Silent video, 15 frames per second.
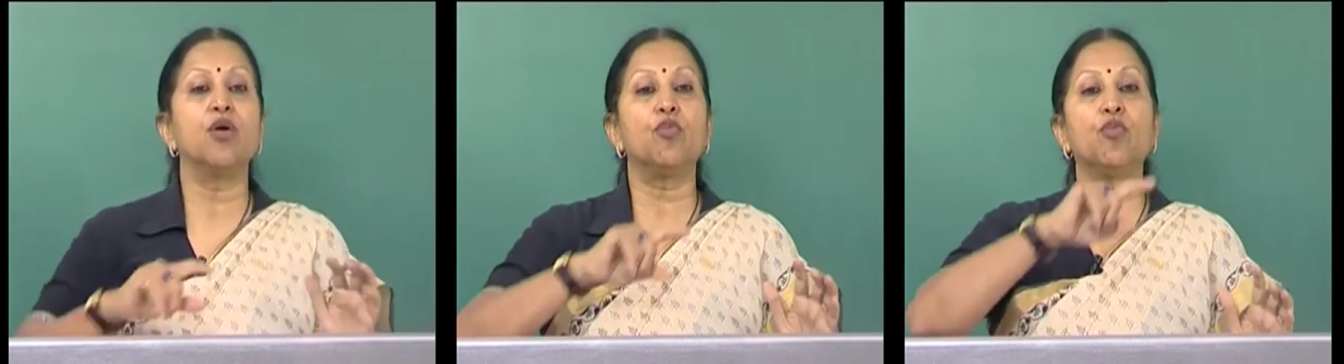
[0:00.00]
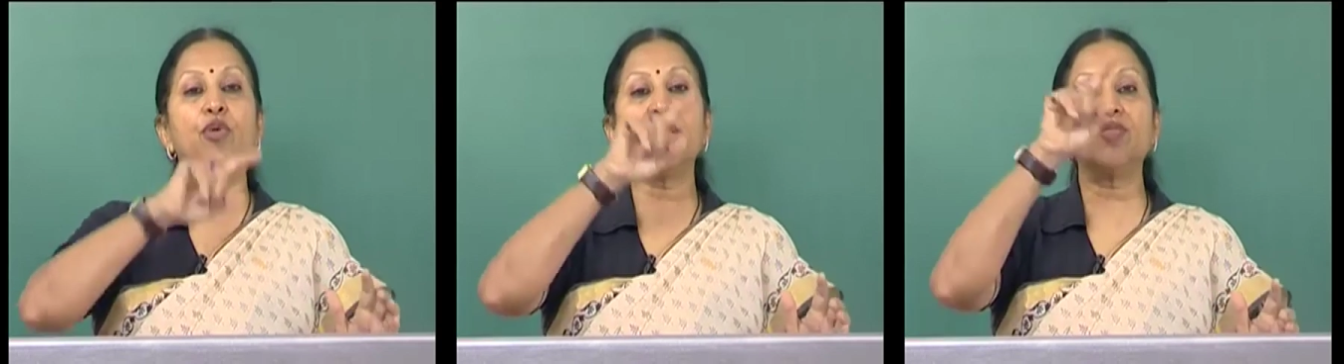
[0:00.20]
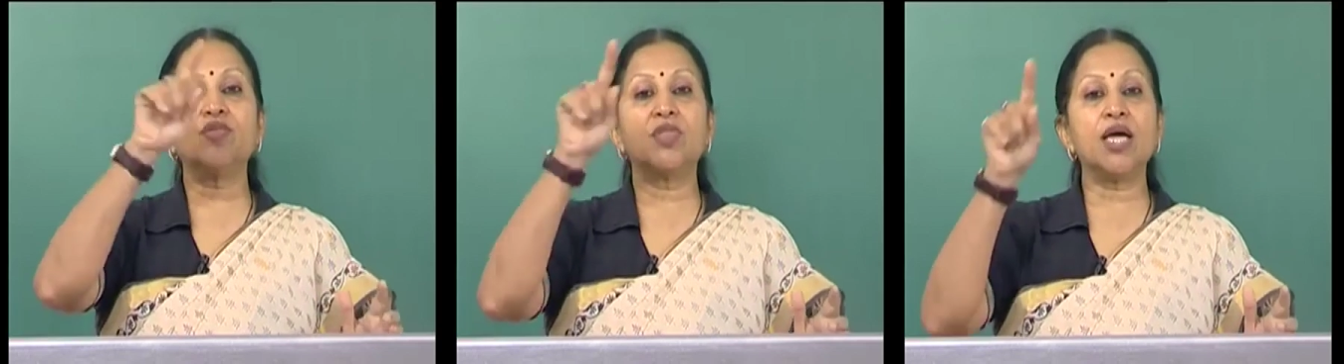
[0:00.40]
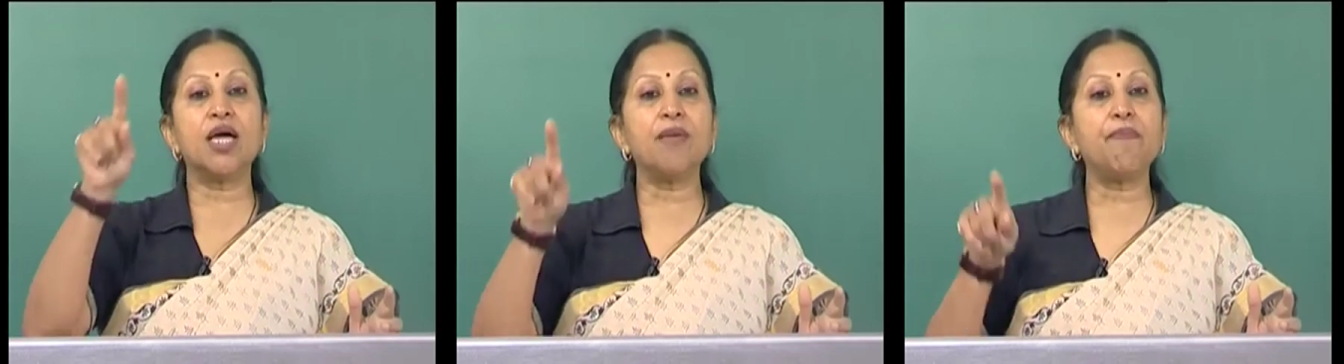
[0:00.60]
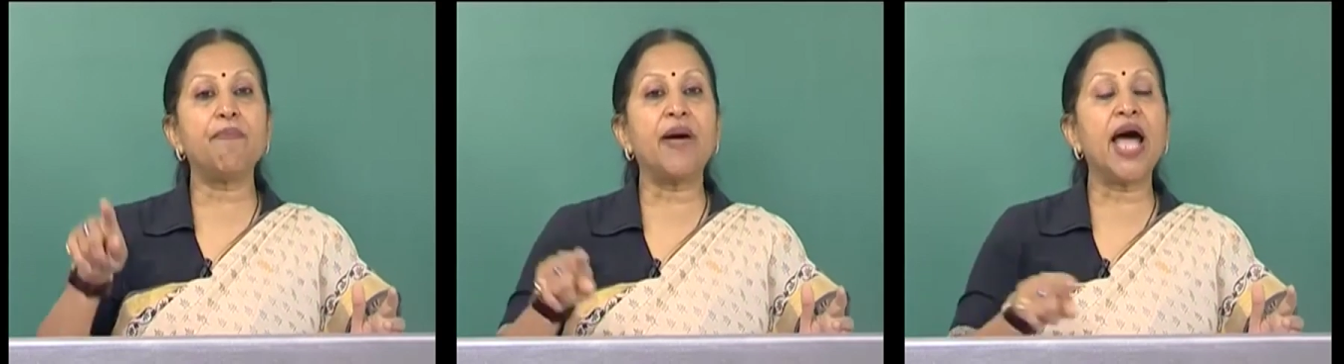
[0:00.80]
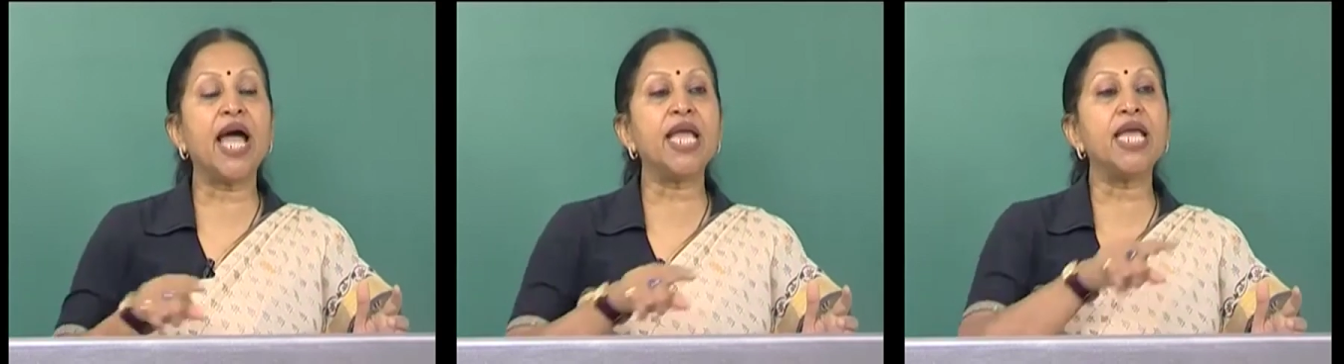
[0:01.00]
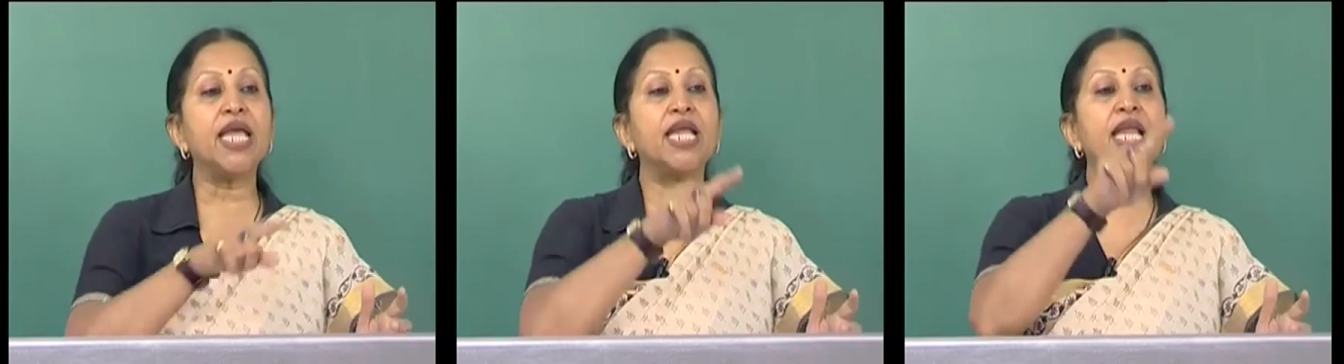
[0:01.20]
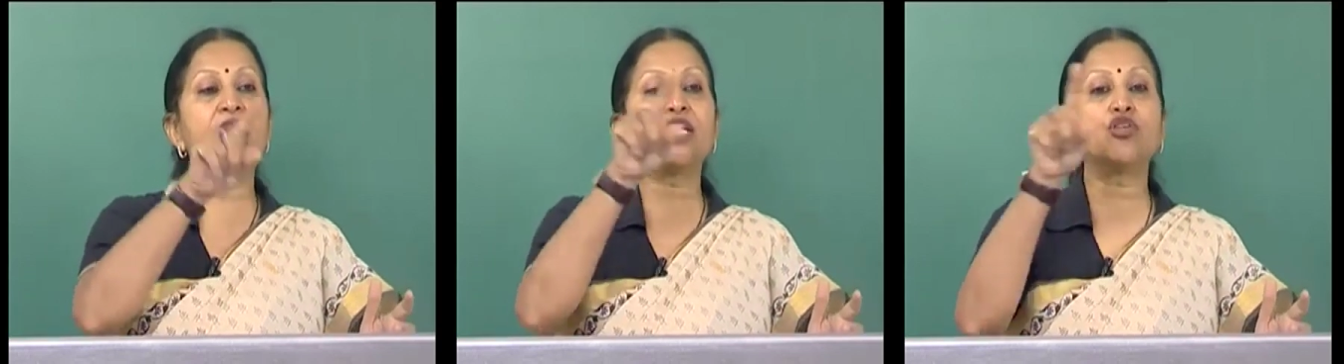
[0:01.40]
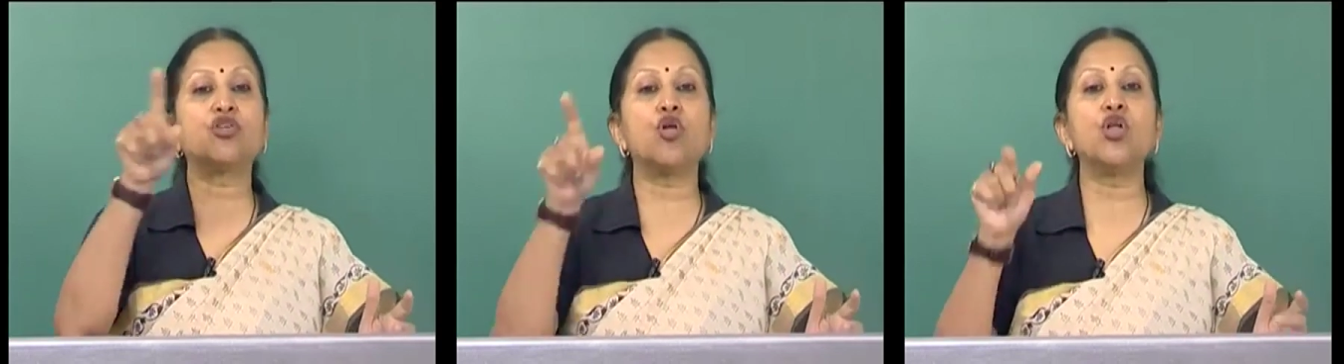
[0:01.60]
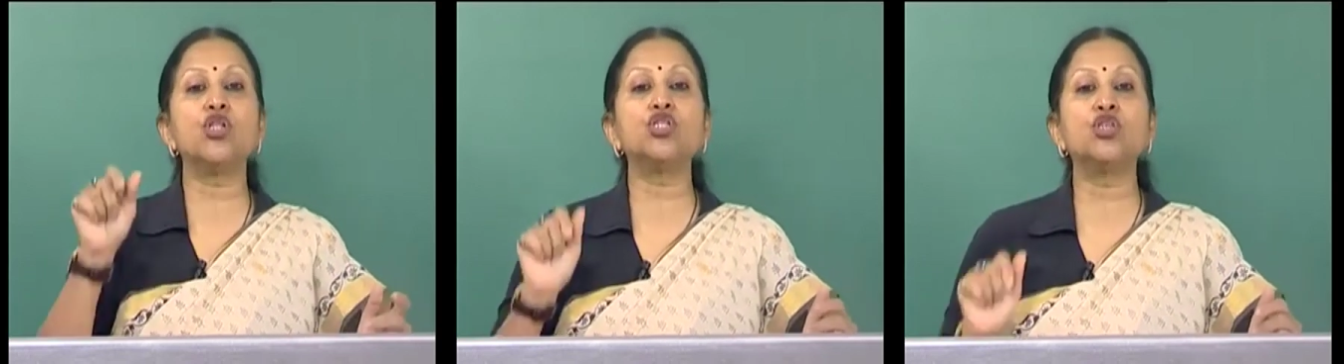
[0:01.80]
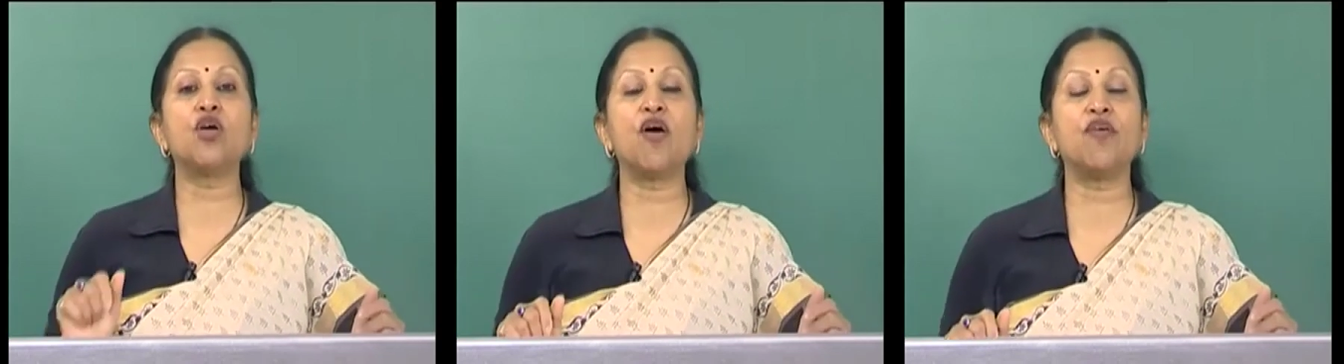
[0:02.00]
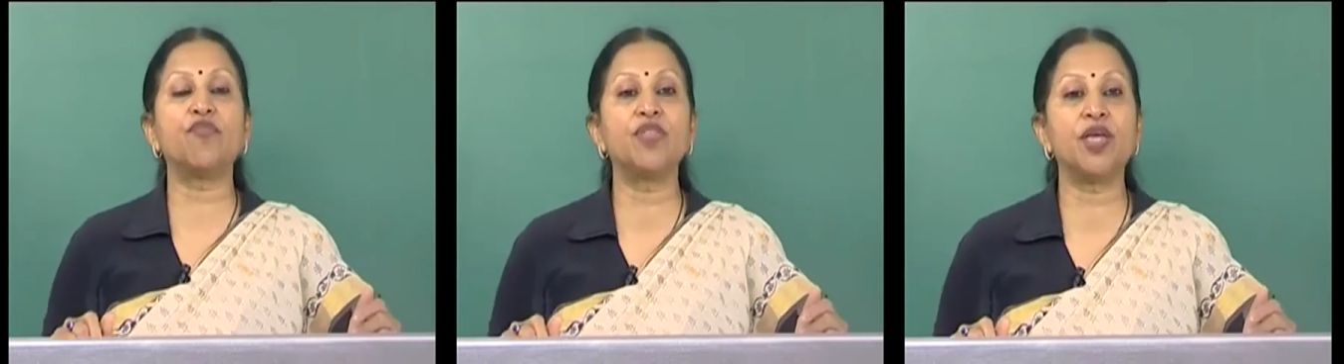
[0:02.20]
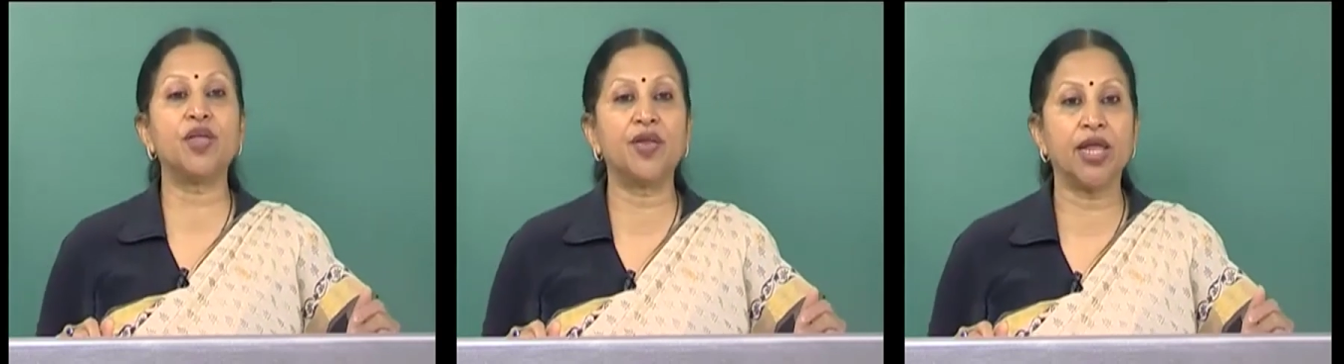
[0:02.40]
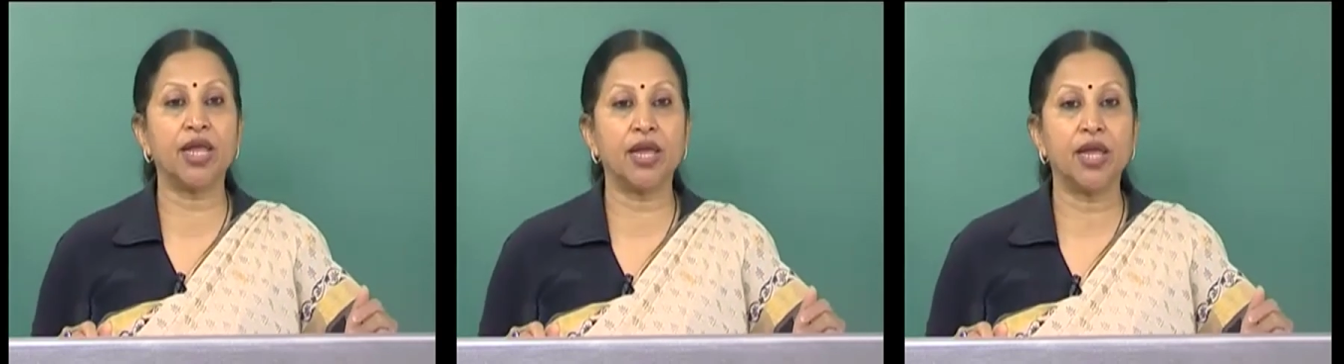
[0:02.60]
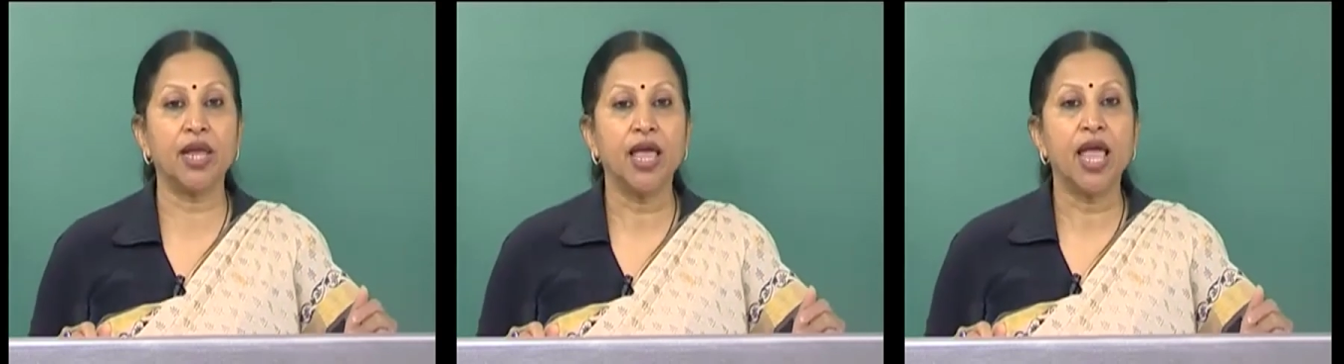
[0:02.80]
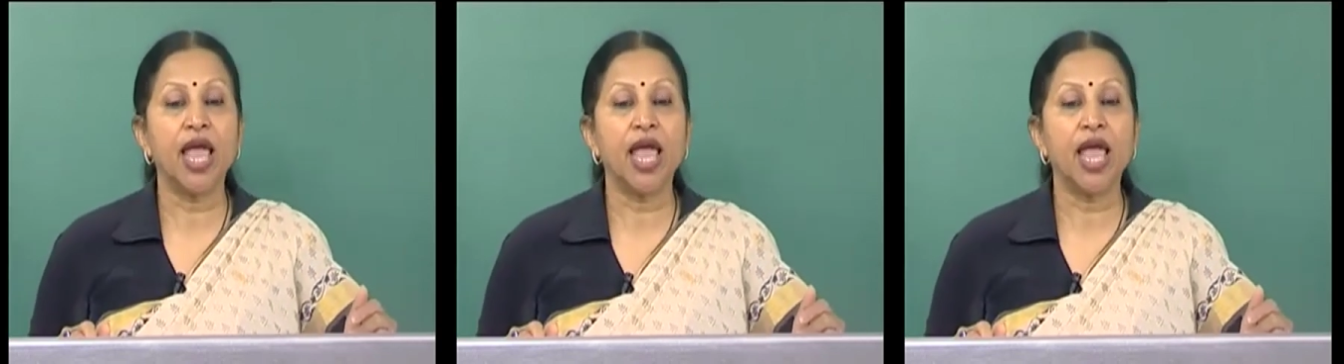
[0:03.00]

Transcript: with the pi electrons of the ring.